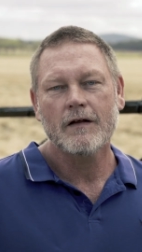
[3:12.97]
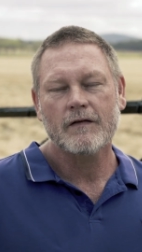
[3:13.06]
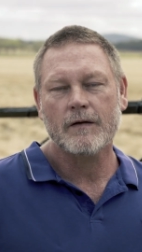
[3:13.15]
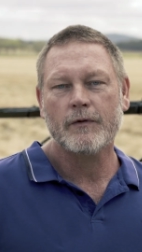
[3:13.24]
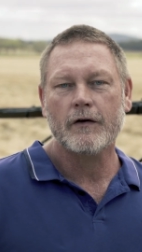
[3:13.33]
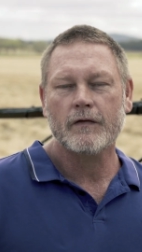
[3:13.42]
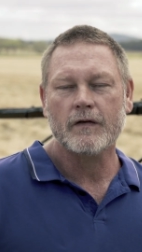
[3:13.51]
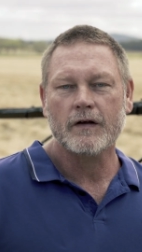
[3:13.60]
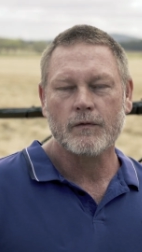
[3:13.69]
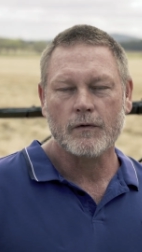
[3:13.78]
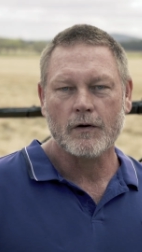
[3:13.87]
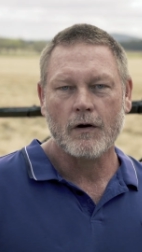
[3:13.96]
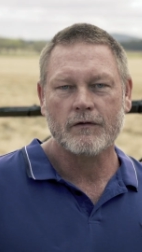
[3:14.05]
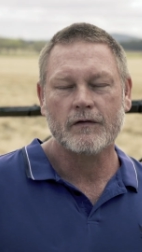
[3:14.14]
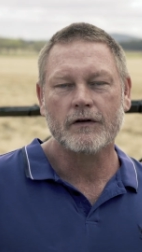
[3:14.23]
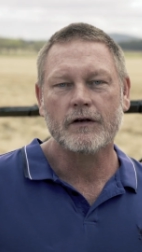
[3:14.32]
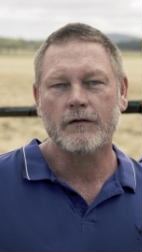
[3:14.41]
Some of those things were
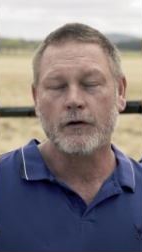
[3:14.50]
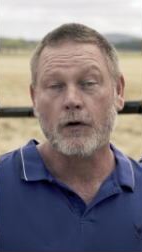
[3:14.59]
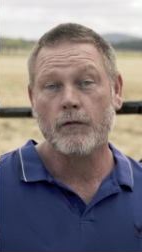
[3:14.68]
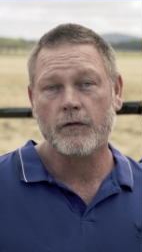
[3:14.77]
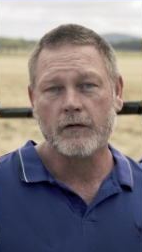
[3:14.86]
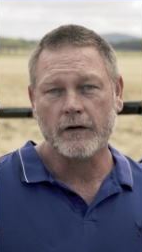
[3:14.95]
obviously the nozzle